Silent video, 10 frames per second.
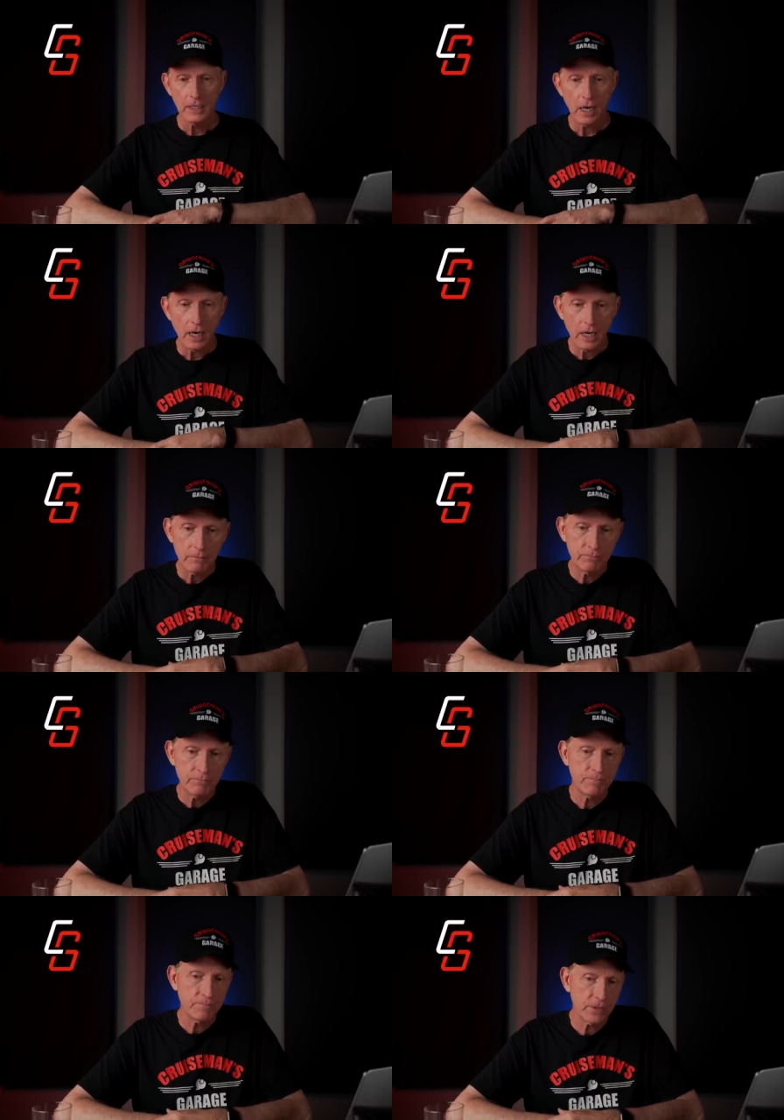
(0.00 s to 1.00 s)
Um,
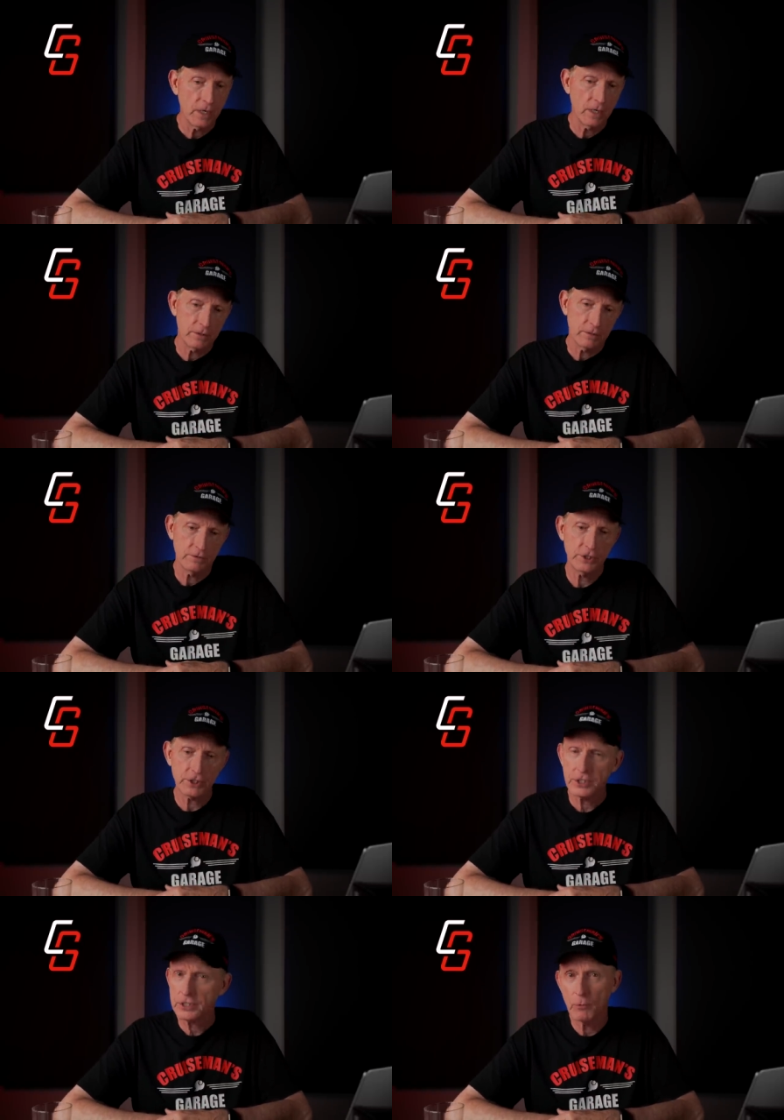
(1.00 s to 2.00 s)
uh,
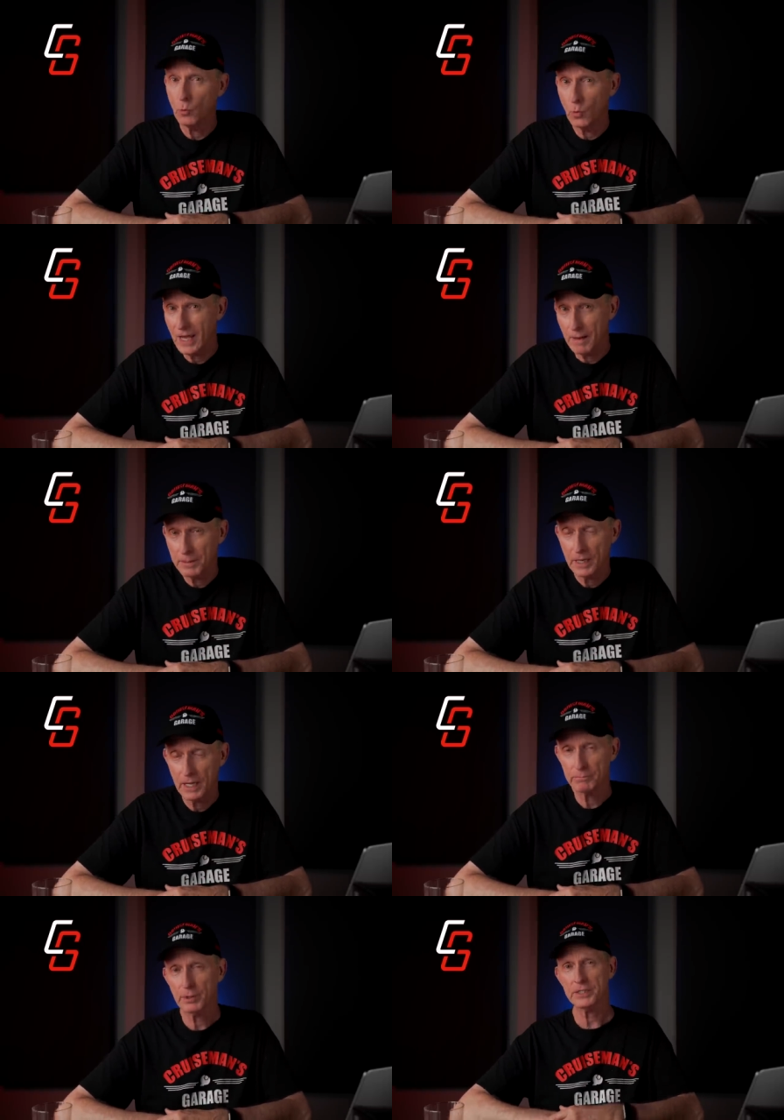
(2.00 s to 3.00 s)
just because I'm a wimp.
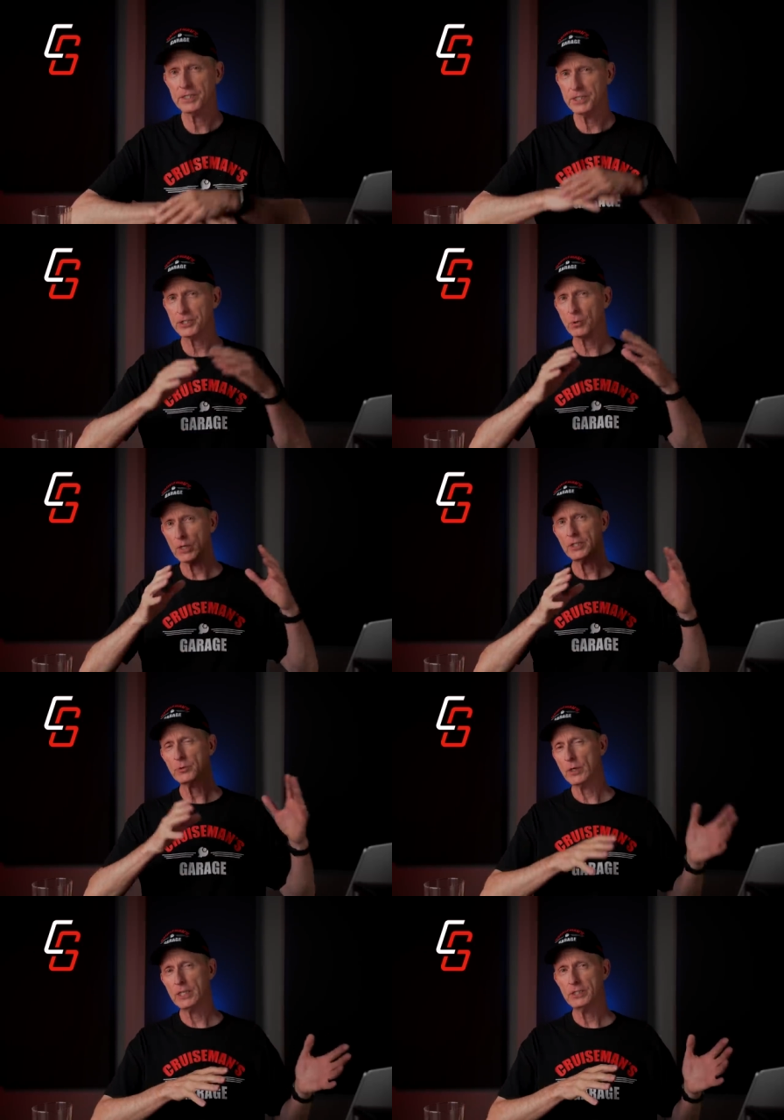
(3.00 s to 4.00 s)
And plus, this
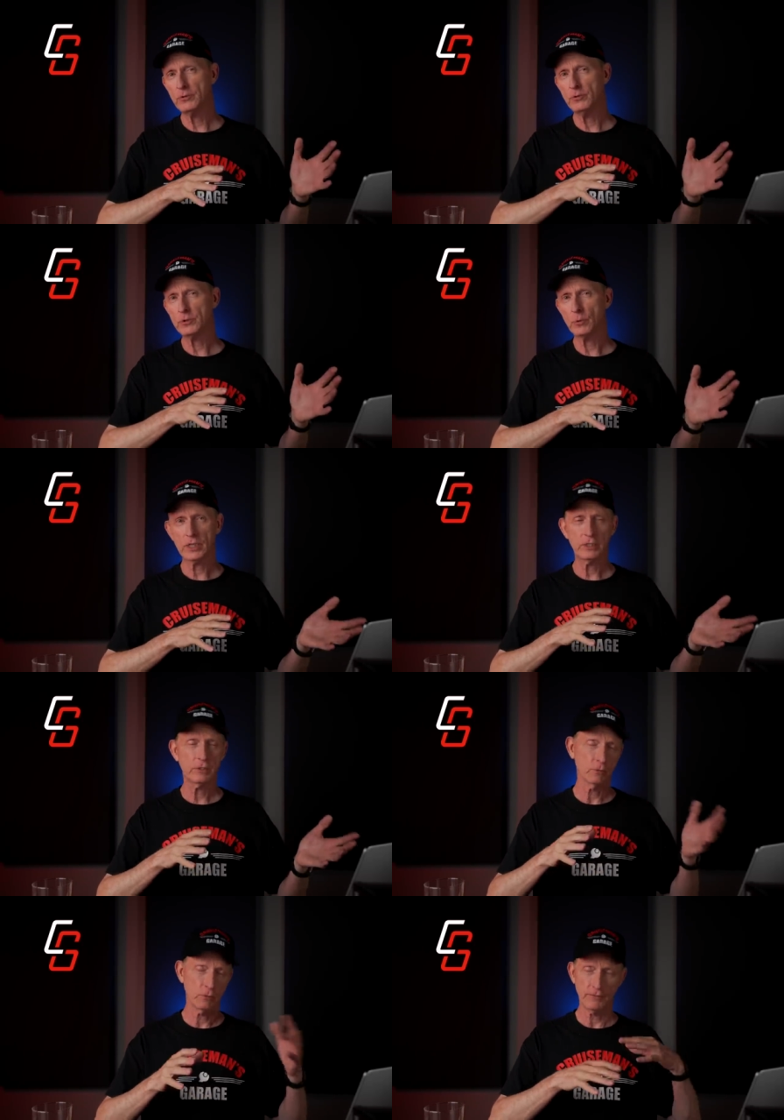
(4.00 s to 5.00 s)
2022, 20,
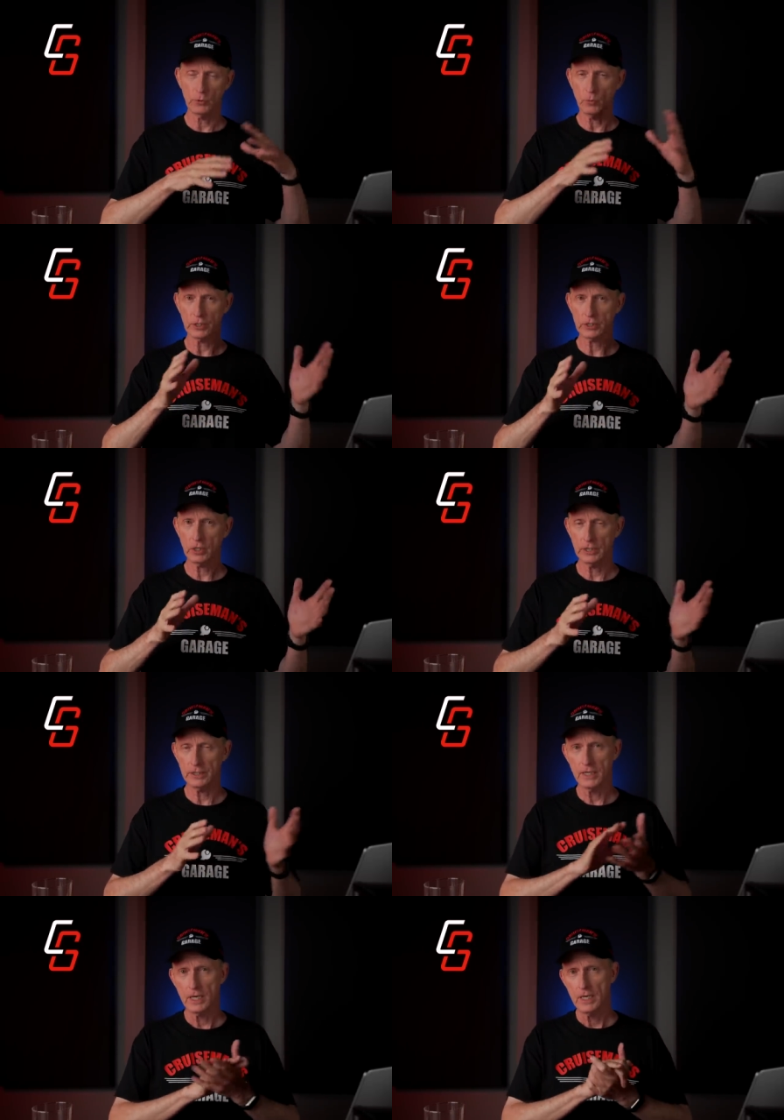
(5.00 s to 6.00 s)
whatever you want to call
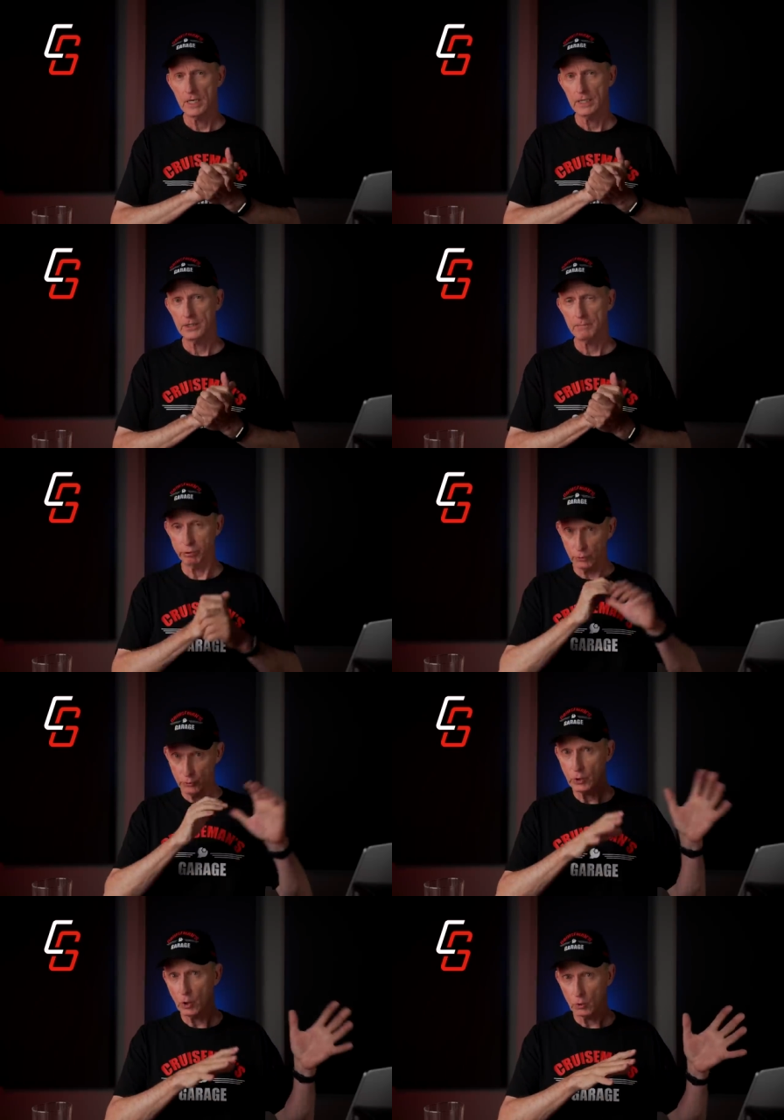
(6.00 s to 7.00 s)
it, the
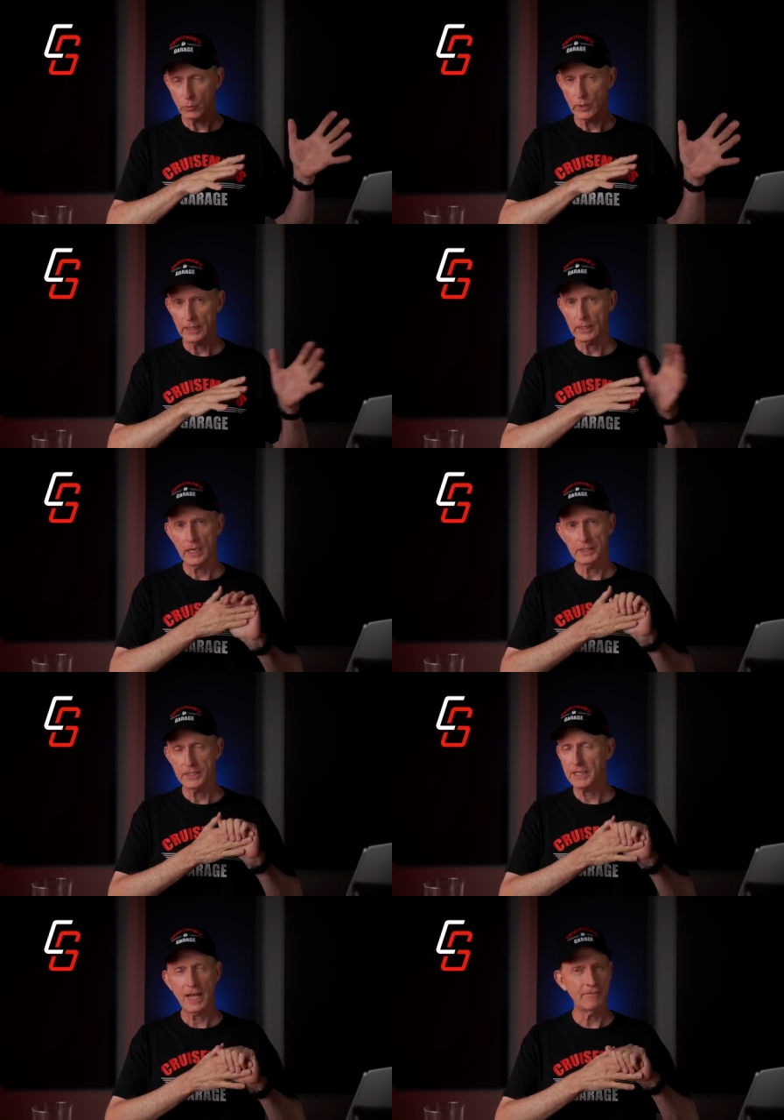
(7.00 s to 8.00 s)
blue gold wing uh,
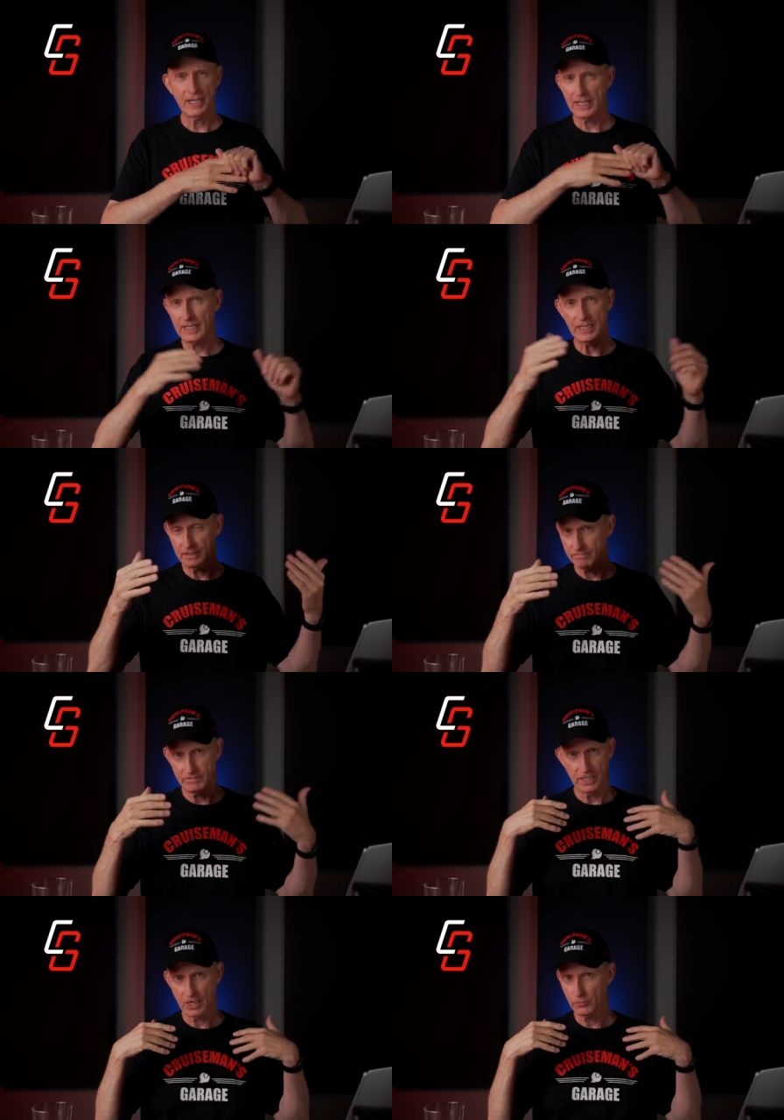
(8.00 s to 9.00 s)
doesn't have any,
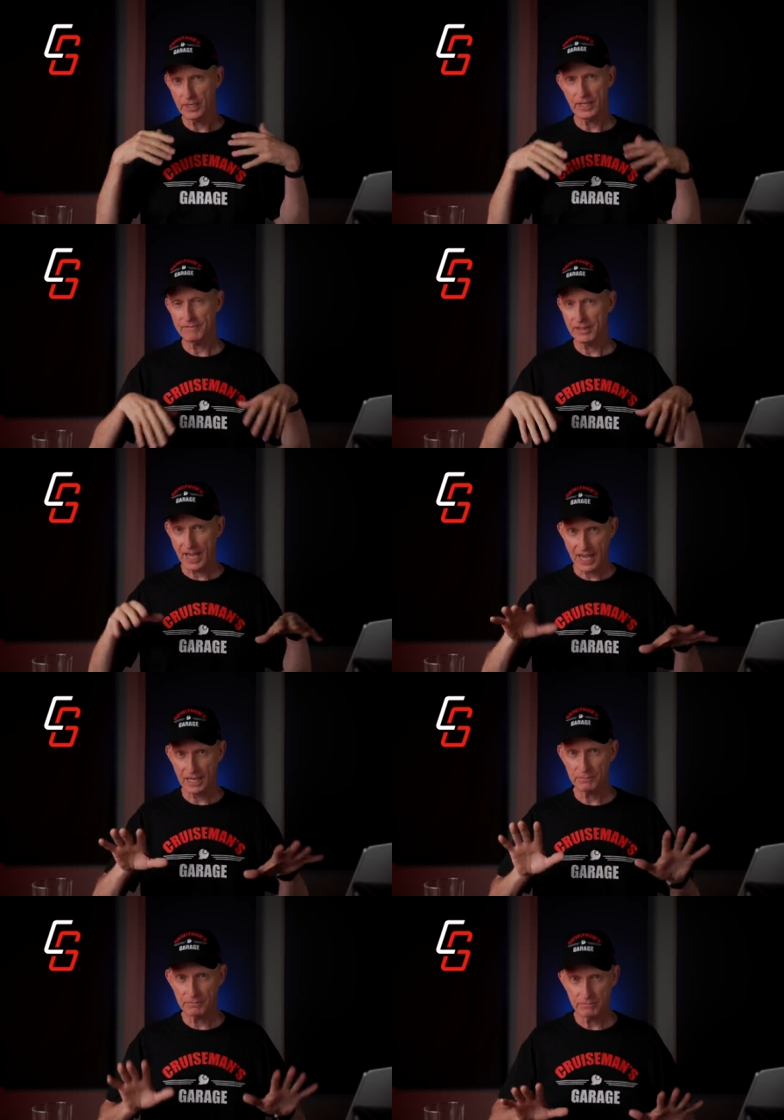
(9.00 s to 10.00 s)
you know, doesn't have the
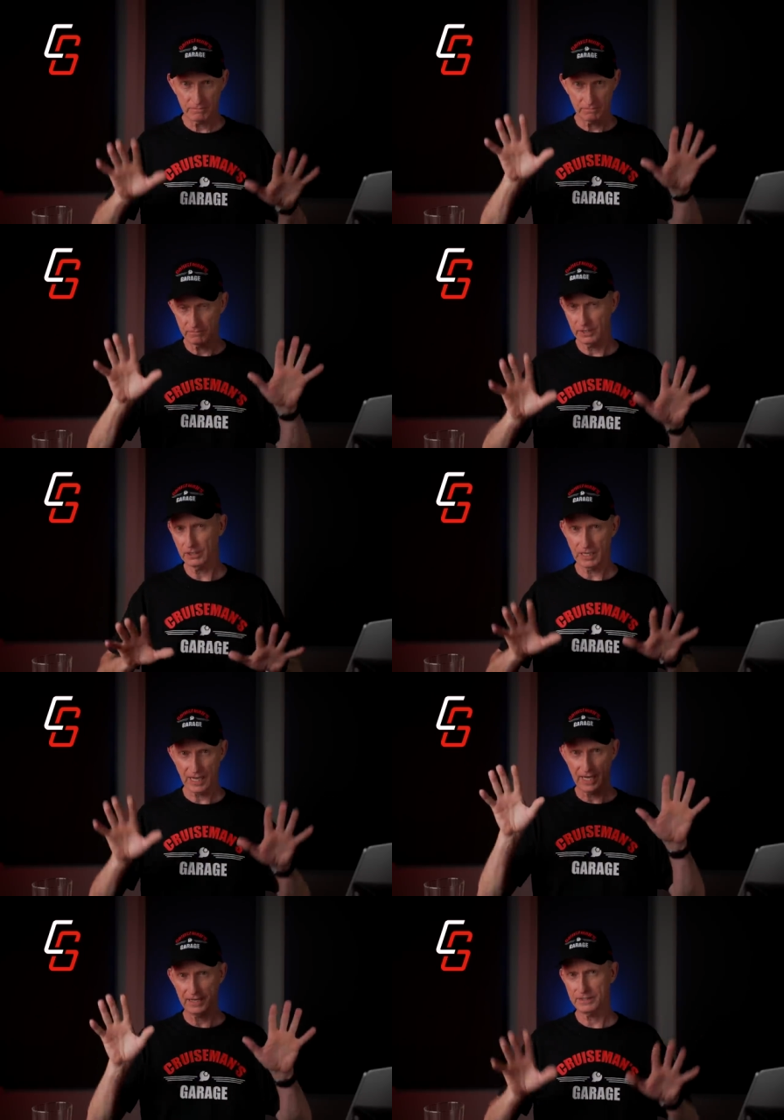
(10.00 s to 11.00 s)
hand, little
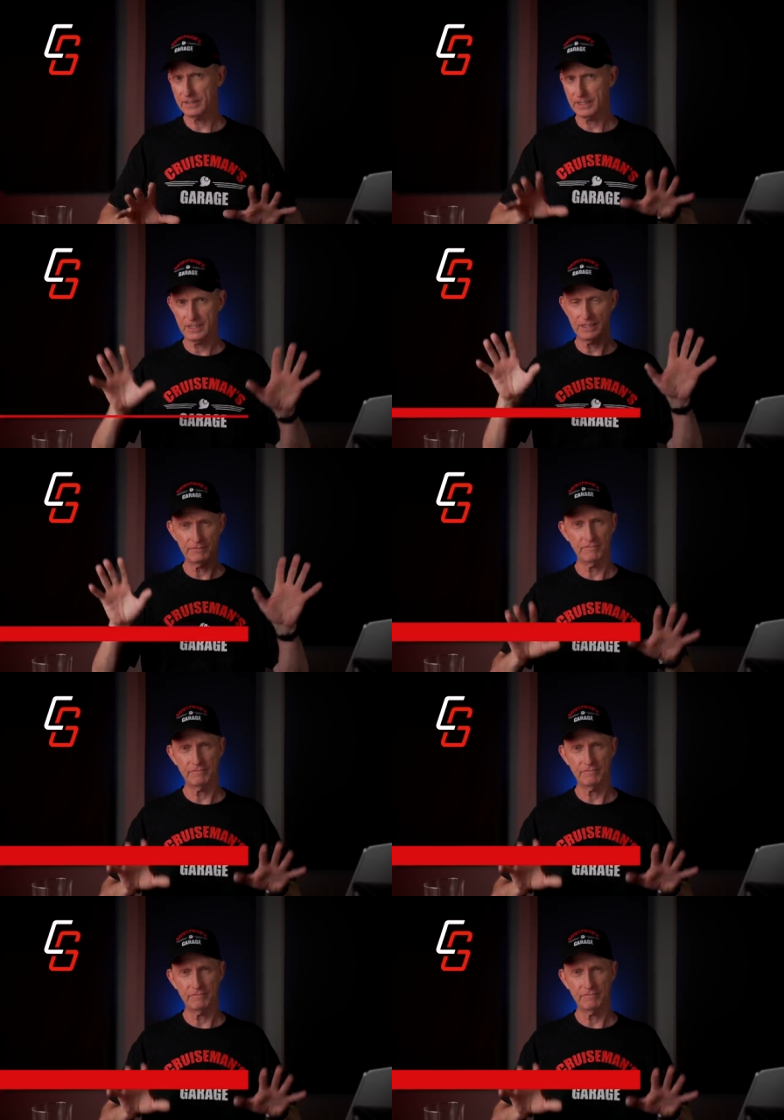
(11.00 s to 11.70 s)
hand, uh,